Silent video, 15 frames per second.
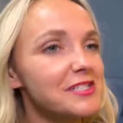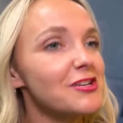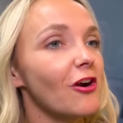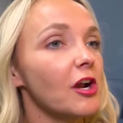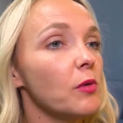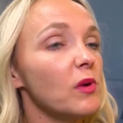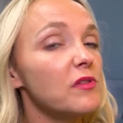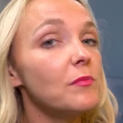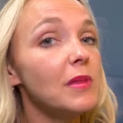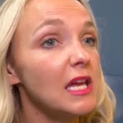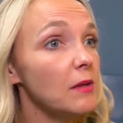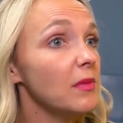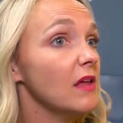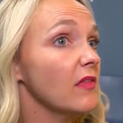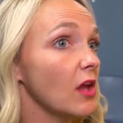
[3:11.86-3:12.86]
that started with
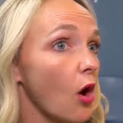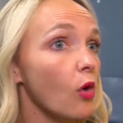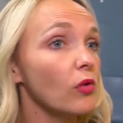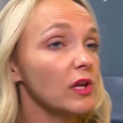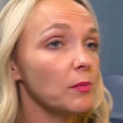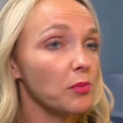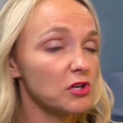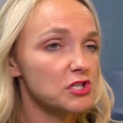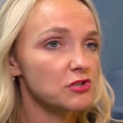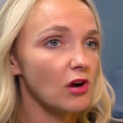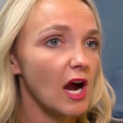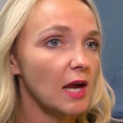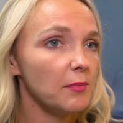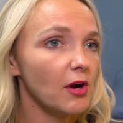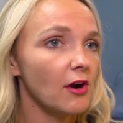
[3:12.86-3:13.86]
me being the only
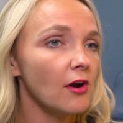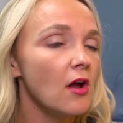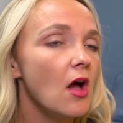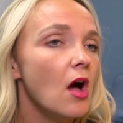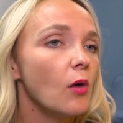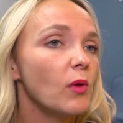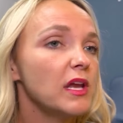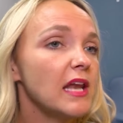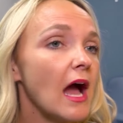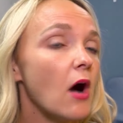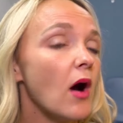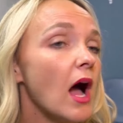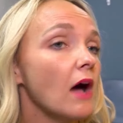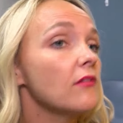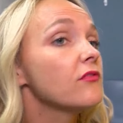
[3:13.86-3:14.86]
prescriber. We
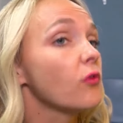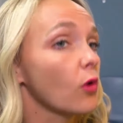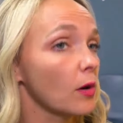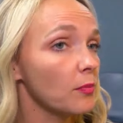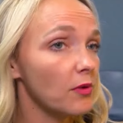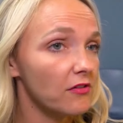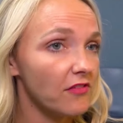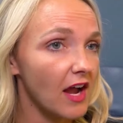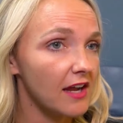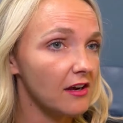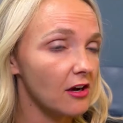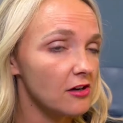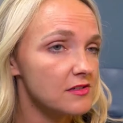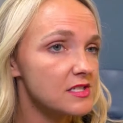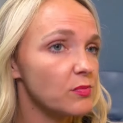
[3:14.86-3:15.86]
now have four
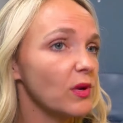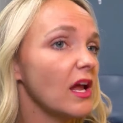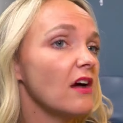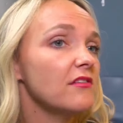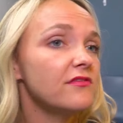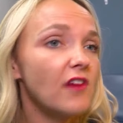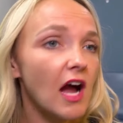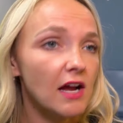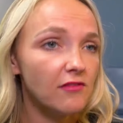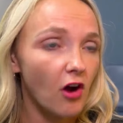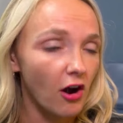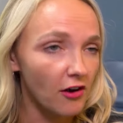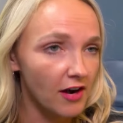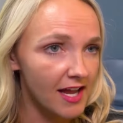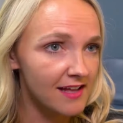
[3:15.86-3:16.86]
providers, we have five
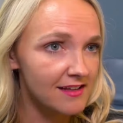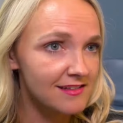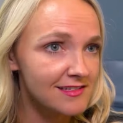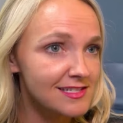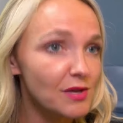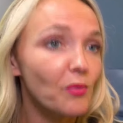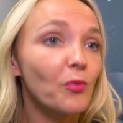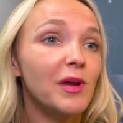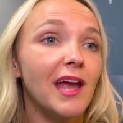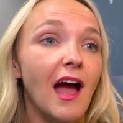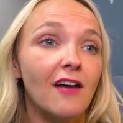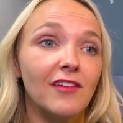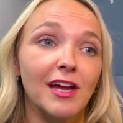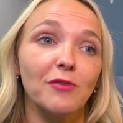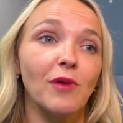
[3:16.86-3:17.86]
RNs, we
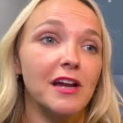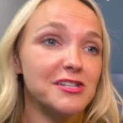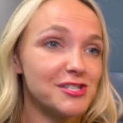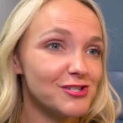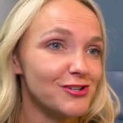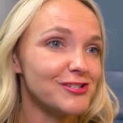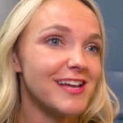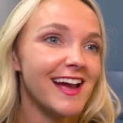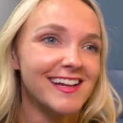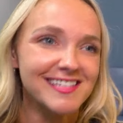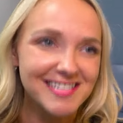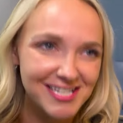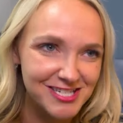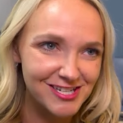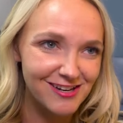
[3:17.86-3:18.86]
have a registered
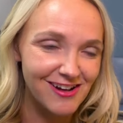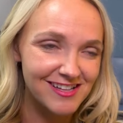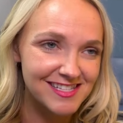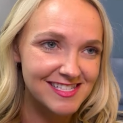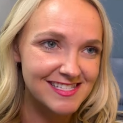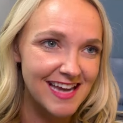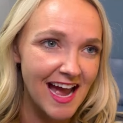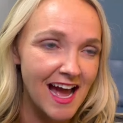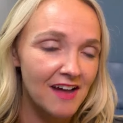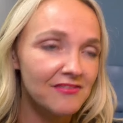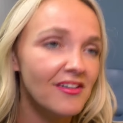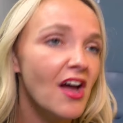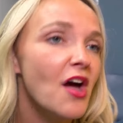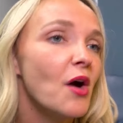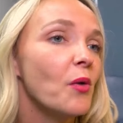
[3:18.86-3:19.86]
dietitian on staff,
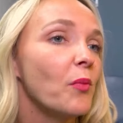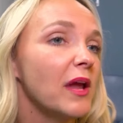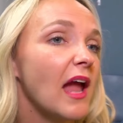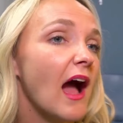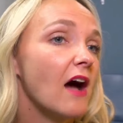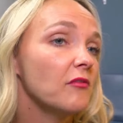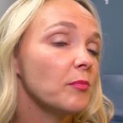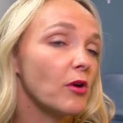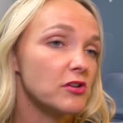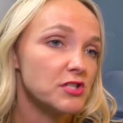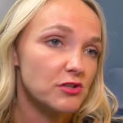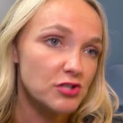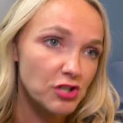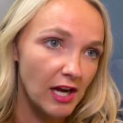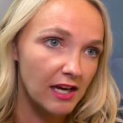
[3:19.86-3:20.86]
we have
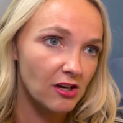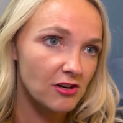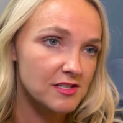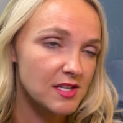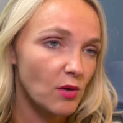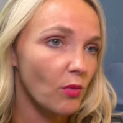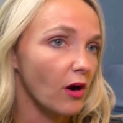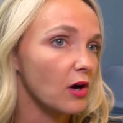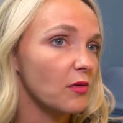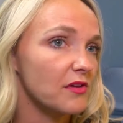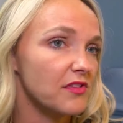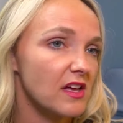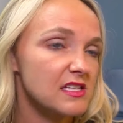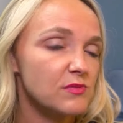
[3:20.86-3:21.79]
personal trainers that work with